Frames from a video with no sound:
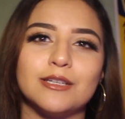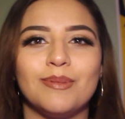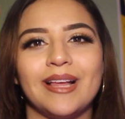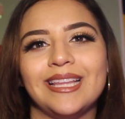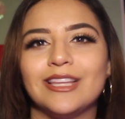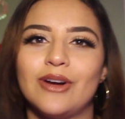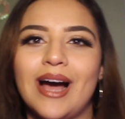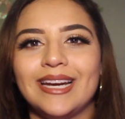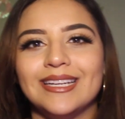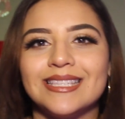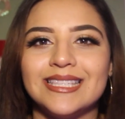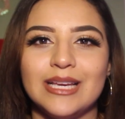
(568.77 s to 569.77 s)
to play a little
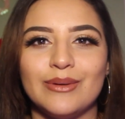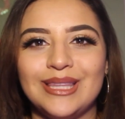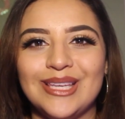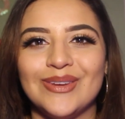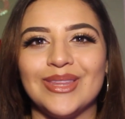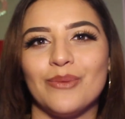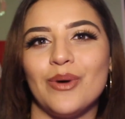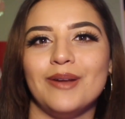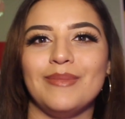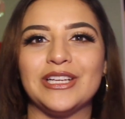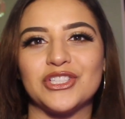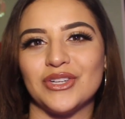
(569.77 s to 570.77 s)
hide and seek with you and they want to
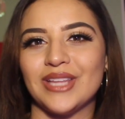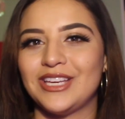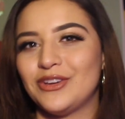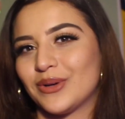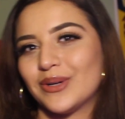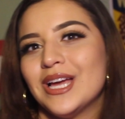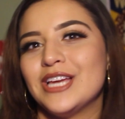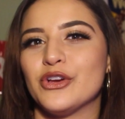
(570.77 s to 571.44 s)
make sure that you're